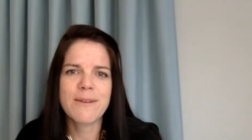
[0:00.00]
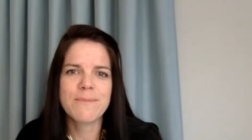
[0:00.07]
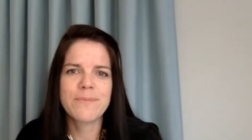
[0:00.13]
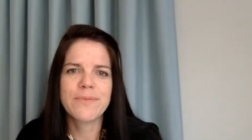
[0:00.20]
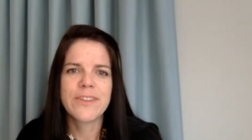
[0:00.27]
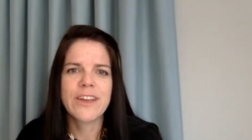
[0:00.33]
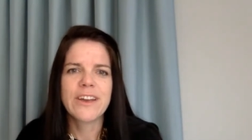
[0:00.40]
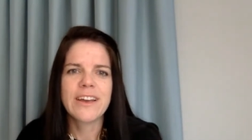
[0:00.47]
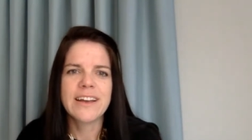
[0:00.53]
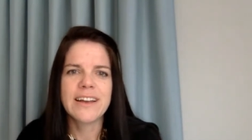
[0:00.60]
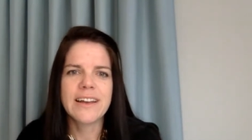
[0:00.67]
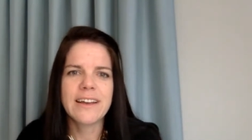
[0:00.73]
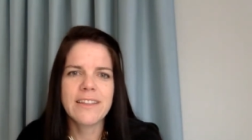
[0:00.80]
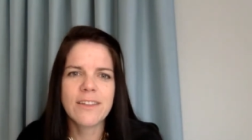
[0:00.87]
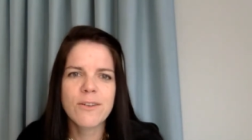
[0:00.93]
Um,
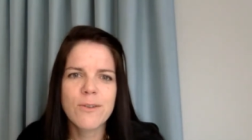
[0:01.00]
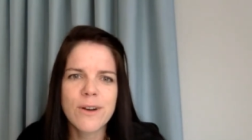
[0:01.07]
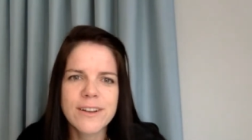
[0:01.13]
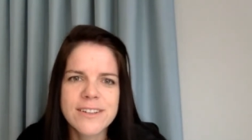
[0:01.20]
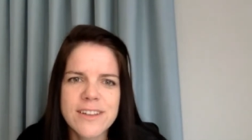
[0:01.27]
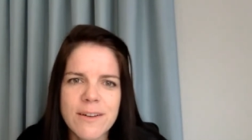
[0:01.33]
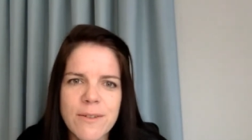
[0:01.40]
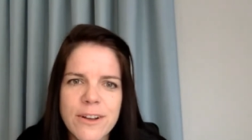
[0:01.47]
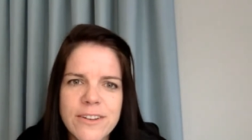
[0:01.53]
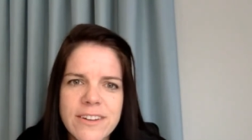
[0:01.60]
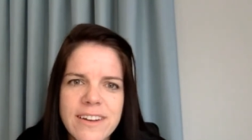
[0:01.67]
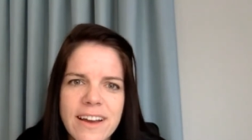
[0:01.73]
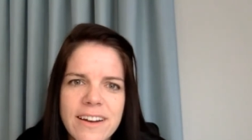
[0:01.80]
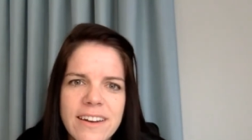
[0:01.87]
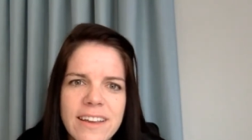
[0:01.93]
the quote is, I
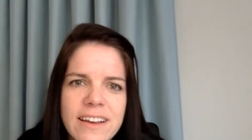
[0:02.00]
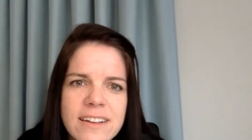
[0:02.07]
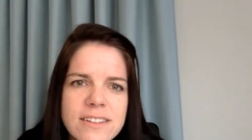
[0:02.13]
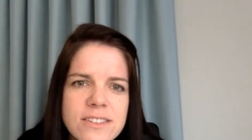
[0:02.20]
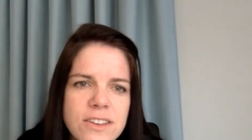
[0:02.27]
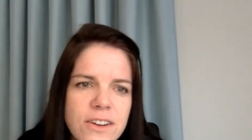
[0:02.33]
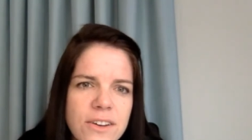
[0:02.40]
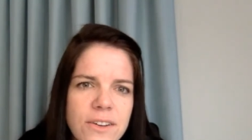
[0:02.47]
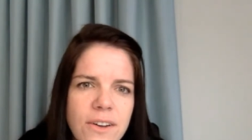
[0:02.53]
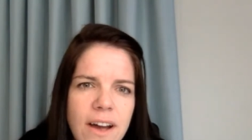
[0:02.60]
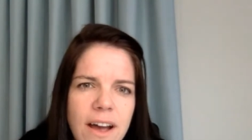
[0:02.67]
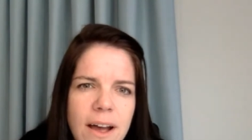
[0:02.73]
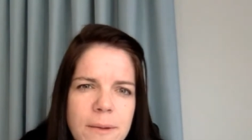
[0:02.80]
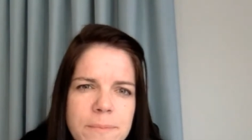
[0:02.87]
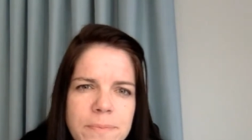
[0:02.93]
wrote it down here.
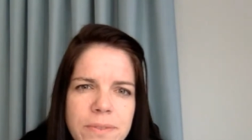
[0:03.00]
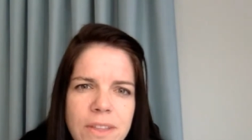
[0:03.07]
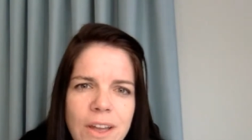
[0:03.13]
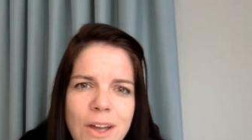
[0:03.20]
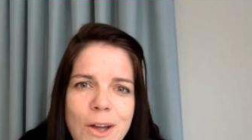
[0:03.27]
So um,